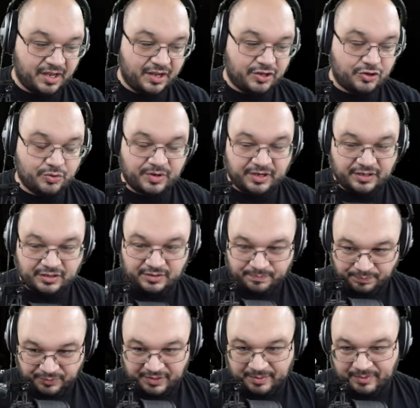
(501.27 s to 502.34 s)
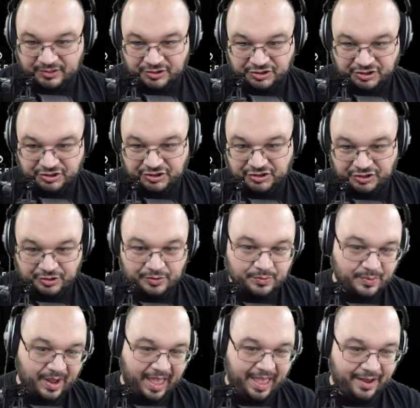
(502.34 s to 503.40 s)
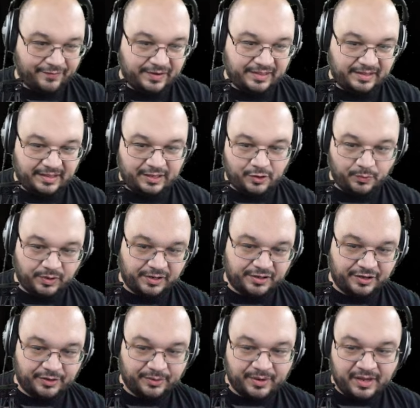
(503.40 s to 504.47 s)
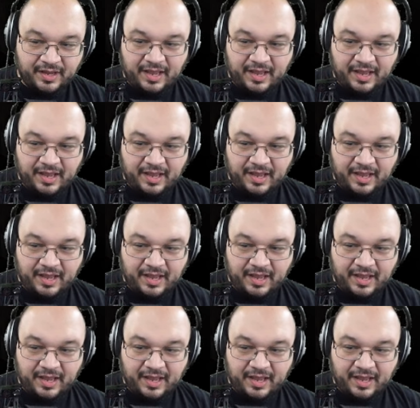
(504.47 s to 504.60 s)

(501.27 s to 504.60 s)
You can pretty much just do everything that you want to do.